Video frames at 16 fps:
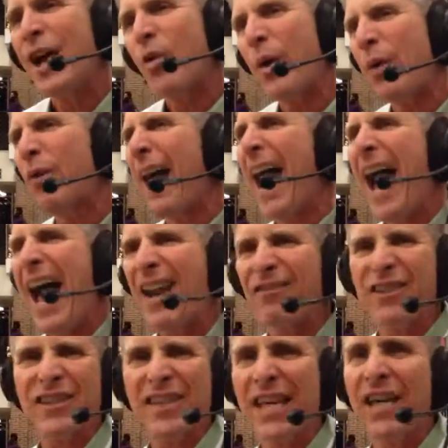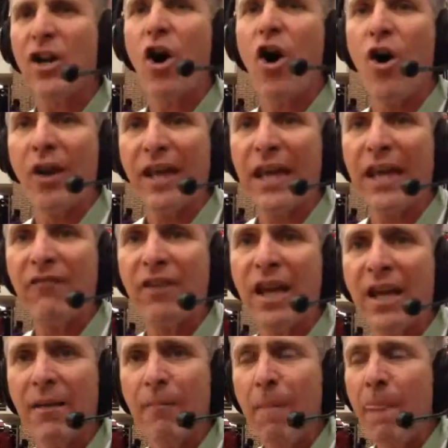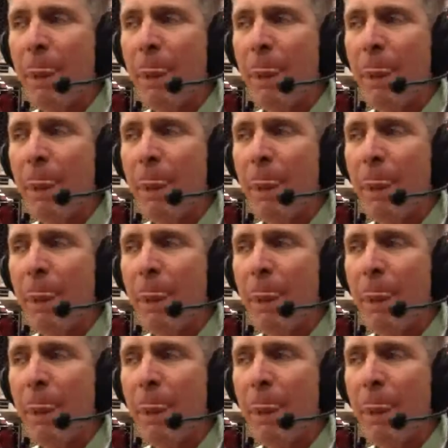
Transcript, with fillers: We were out of sync all evening,